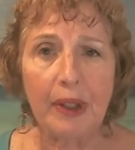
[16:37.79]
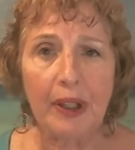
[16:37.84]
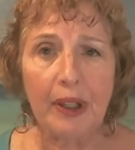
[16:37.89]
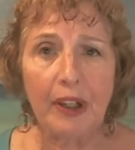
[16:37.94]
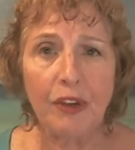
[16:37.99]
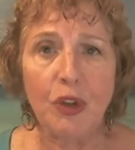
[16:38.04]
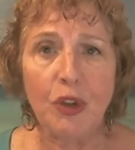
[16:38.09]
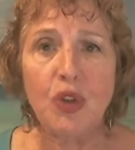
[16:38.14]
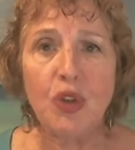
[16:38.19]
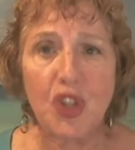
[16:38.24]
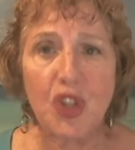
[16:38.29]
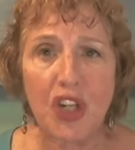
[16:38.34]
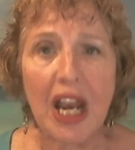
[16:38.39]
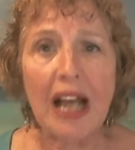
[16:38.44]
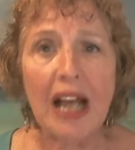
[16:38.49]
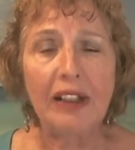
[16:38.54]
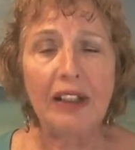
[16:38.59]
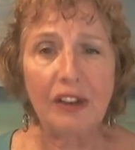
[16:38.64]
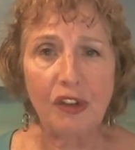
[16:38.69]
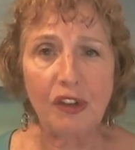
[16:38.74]
to
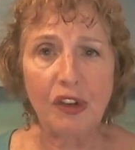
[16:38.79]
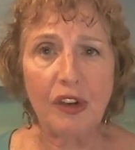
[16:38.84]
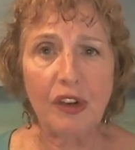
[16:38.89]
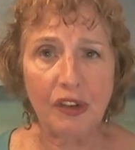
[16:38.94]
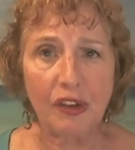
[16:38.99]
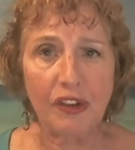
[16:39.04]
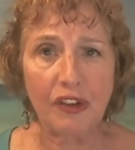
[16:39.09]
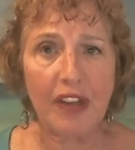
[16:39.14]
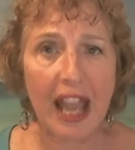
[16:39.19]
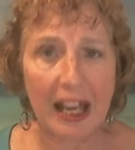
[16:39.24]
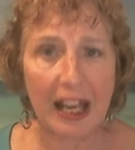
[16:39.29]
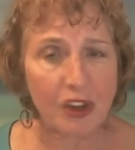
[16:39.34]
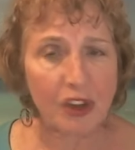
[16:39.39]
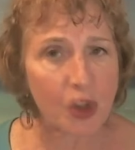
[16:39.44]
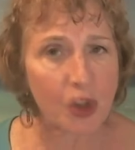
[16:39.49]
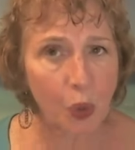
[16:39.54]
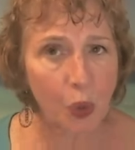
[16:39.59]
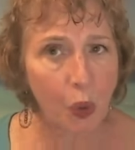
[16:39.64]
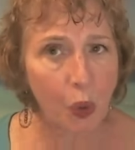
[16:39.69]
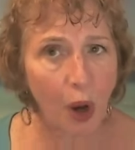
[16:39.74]
challenge the status
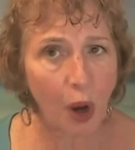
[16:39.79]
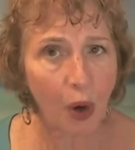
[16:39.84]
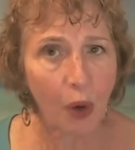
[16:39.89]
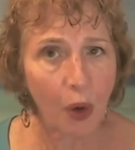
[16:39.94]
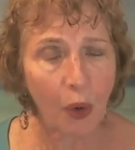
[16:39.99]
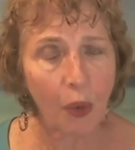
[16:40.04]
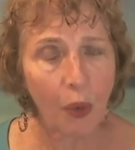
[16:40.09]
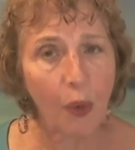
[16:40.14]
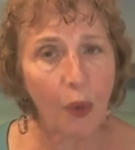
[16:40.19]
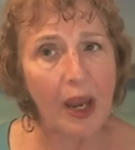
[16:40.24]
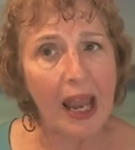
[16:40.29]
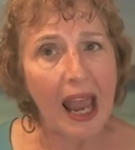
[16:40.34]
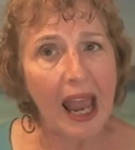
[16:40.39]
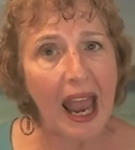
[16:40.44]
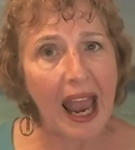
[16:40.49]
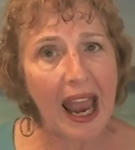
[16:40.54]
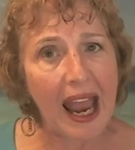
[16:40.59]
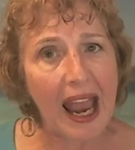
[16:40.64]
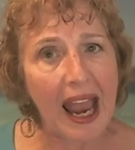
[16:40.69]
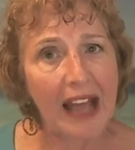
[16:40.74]
quo.
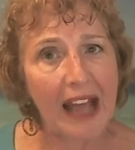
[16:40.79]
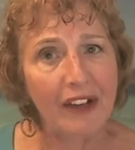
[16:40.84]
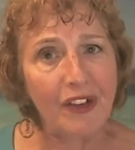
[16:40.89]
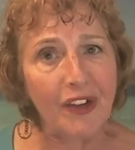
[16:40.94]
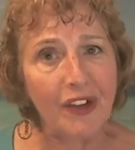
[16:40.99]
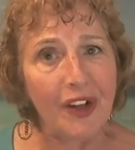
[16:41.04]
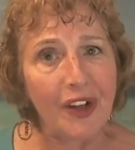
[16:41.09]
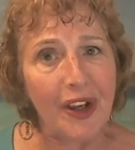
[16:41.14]
And